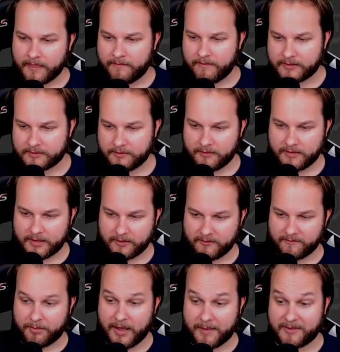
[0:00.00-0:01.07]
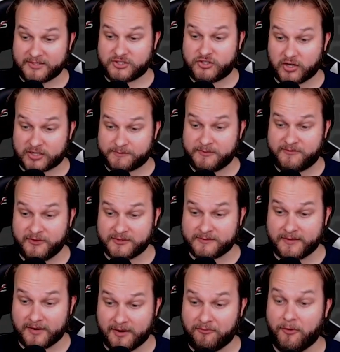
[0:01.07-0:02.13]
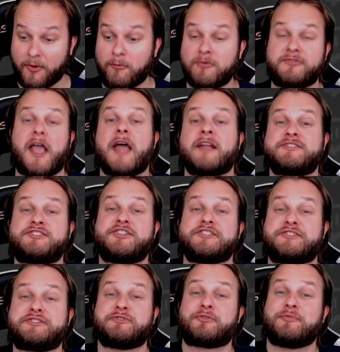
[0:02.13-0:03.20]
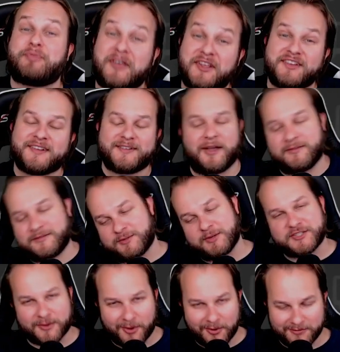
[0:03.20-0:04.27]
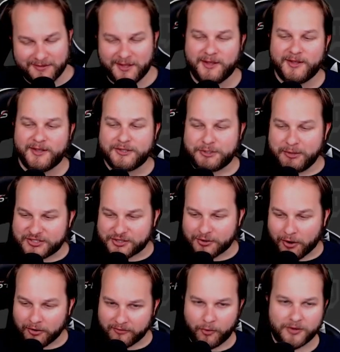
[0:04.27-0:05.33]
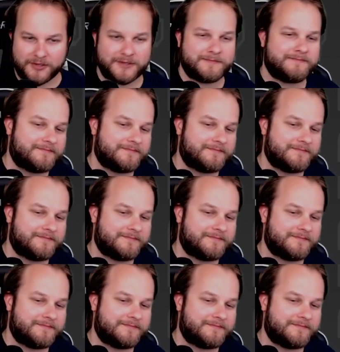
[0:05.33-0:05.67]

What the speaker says: That Batman sucks, but villains make up for. Well, that's just your opinion. No, to each their own. To each their own, of course.